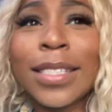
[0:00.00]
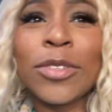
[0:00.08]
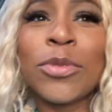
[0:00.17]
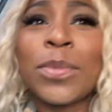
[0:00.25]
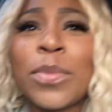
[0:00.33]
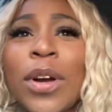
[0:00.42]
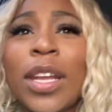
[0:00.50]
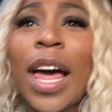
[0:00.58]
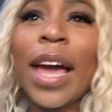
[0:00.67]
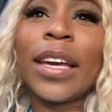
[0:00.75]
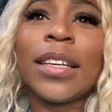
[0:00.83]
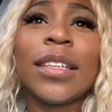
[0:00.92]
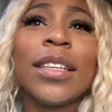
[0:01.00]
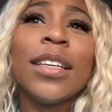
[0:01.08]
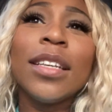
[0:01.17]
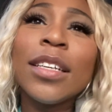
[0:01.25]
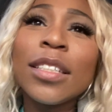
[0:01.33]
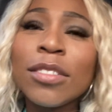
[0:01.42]
It was more like,
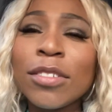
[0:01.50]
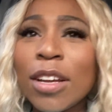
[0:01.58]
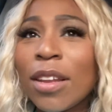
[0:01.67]
you know,